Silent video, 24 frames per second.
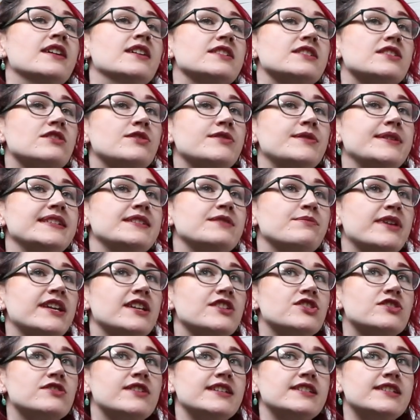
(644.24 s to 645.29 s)
So I always
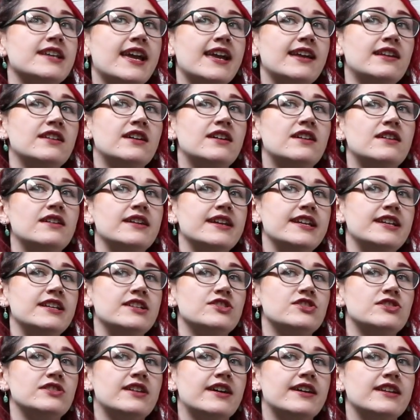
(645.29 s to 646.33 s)
make sure I tailor
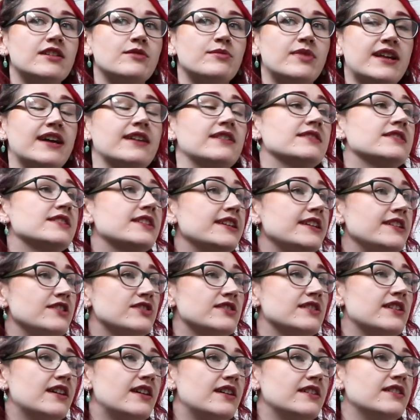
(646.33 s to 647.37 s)
each learning plan to
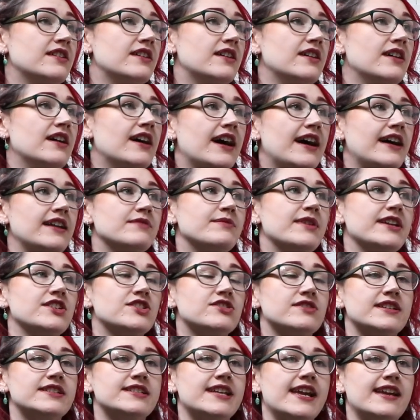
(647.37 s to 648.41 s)
each learner, and make
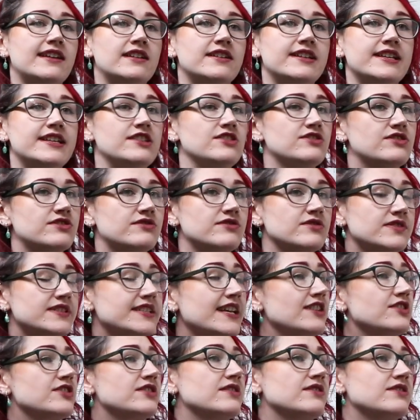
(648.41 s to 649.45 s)
sure I tailor each sort of
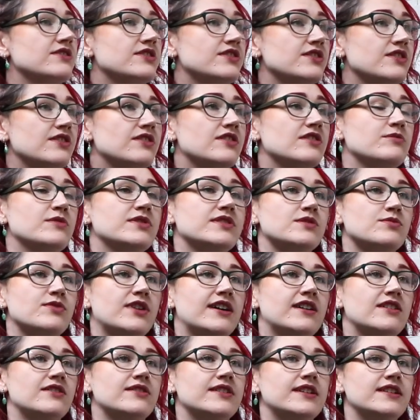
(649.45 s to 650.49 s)
session to them as
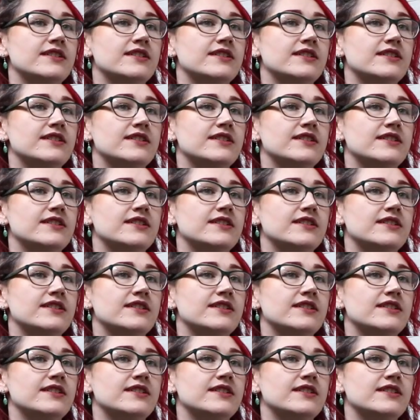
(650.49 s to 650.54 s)
well.